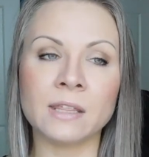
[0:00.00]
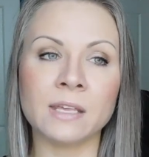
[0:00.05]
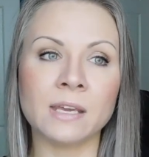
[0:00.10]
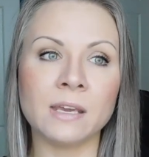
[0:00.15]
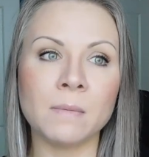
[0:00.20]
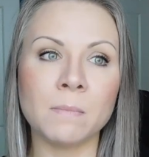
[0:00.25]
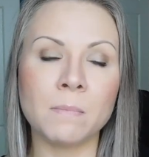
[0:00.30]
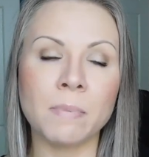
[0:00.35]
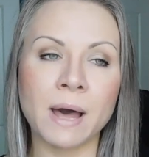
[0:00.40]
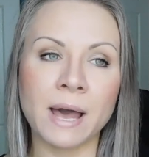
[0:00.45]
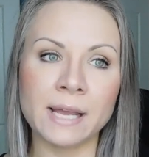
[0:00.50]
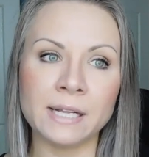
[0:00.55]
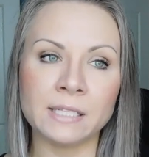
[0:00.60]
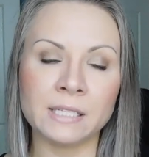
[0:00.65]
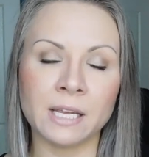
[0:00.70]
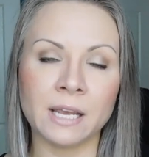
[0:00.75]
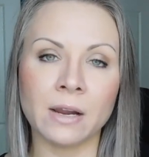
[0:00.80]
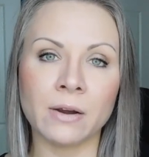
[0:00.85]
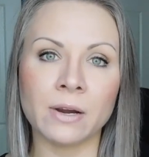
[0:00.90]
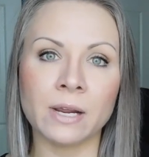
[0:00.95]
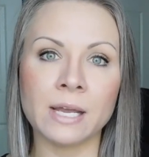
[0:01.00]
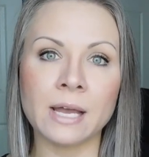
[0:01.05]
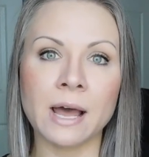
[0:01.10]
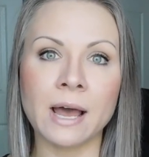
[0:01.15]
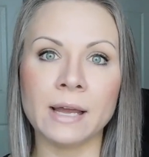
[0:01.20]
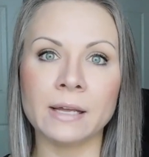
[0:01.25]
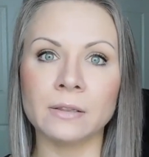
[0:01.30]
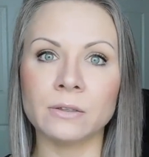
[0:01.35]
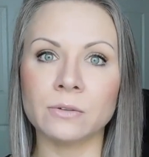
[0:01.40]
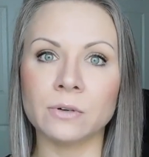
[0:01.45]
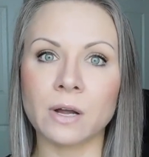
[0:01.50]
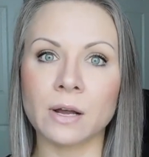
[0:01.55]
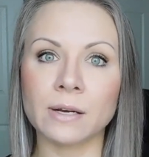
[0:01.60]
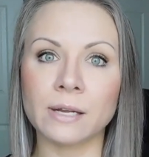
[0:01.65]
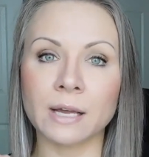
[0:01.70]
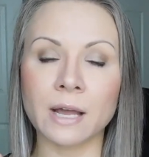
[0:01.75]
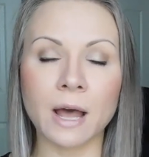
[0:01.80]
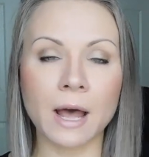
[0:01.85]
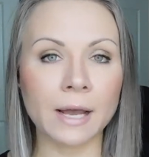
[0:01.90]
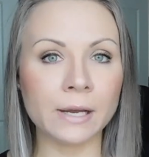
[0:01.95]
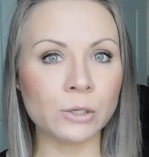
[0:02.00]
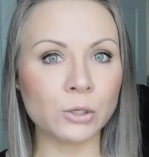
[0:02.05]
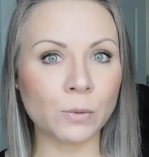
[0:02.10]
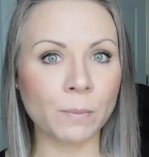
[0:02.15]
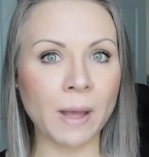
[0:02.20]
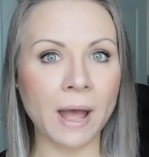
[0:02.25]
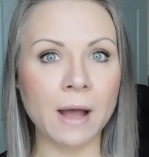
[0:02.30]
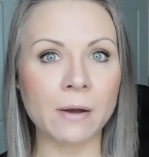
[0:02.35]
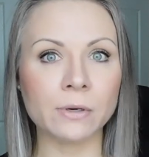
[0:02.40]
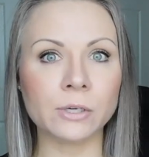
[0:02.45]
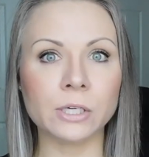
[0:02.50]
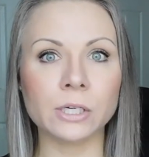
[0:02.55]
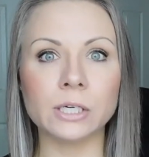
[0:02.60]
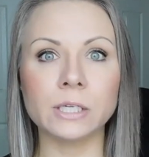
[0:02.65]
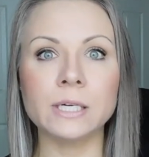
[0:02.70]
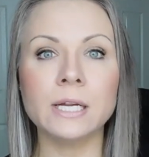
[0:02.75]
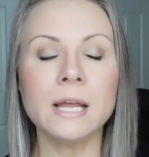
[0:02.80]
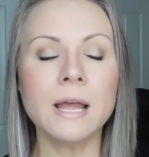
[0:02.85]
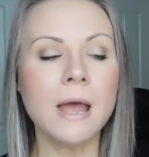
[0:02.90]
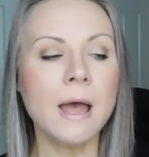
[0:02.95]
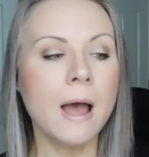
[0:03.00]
the By Terry Hyaluronic Hydra-Powder.